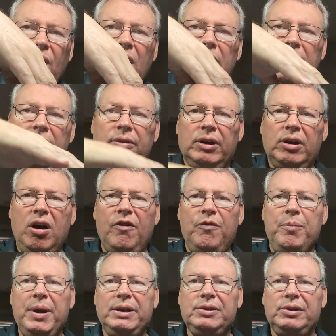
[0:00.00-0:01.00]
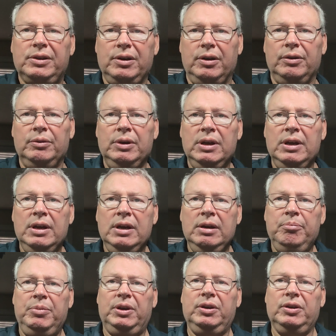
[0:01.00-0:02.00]
Now, in the Gulf of Mexico,
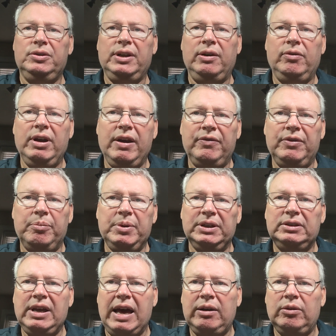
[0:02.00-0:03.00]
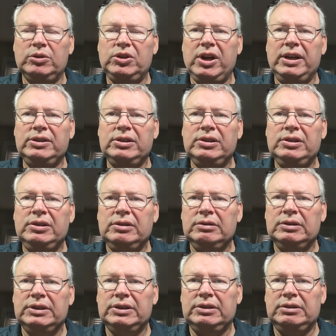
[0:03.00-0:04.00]
because they don't have the big tidal changes,
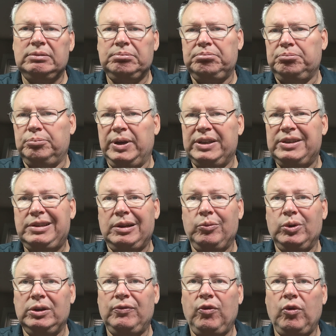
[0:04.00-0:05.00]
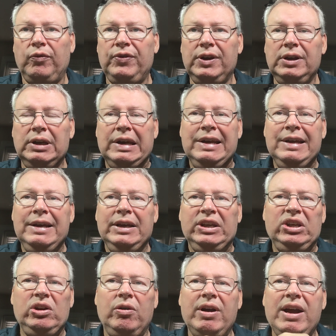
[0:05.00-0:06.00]
it's basically 1 to 4 feet,
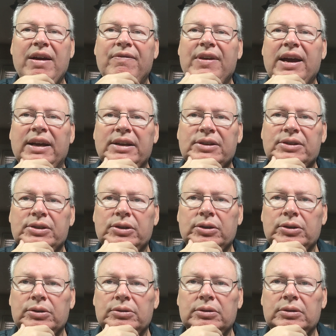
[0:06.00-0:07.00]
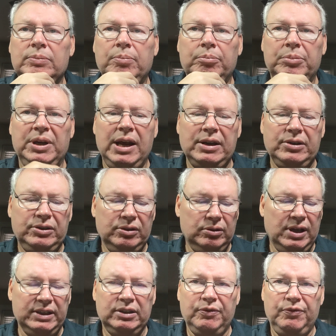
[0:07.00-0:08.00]
you don't have that concern. But I still
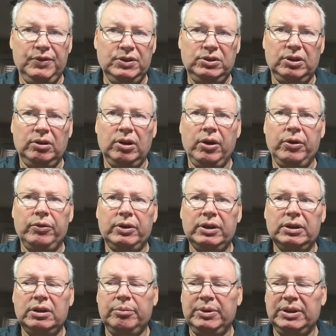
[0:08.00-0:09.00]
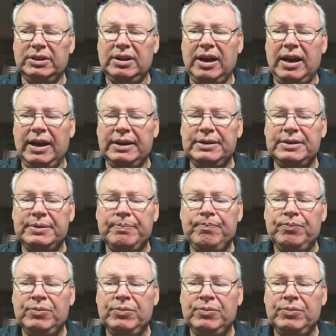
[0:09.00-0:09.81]
like to fish the low incoming tides.